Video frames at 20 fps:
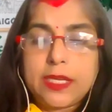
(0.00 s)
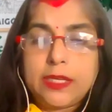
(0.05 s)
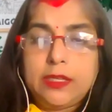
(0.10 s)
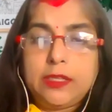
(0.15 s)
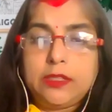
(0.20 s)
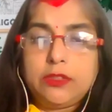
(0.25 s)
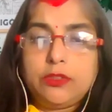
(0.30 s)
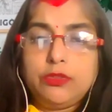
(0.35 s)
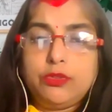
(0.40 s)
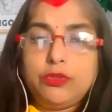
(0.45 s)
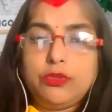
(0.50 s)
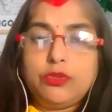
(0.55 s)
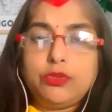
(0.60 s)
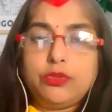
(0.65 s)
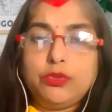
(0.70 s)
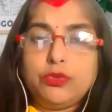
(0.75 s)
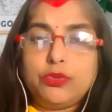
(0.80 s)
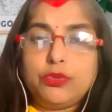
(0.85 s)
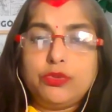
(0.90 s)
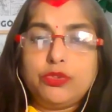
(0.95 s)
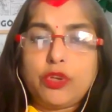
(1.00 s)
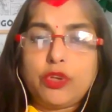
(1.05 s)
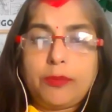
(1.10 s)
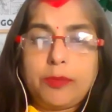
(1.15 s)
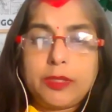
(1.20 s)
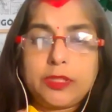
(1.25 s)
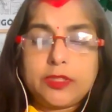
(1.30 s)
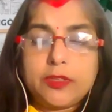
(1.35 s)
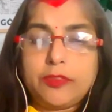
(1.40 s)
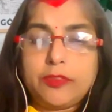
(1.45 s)
I need to do two
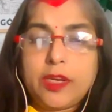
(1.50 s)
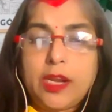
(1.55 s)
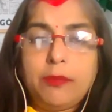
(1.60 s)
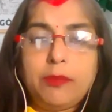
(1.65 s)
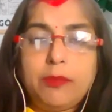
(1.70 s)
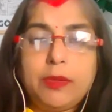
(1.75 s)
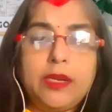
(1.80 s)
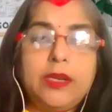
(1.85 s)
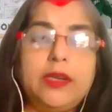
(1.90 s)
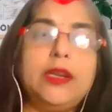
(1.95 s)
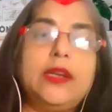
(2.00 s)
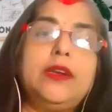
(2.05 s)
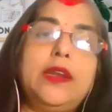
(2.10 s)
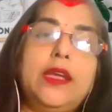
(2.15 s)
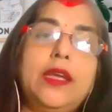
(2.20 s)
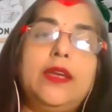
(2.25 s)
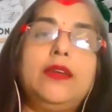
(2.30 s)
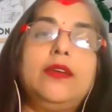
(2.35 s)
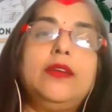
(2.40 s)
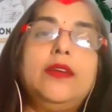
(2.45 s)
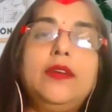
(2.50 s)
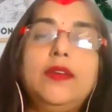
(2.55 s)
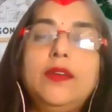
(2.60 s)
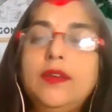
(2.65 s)
topics of grammar in a day.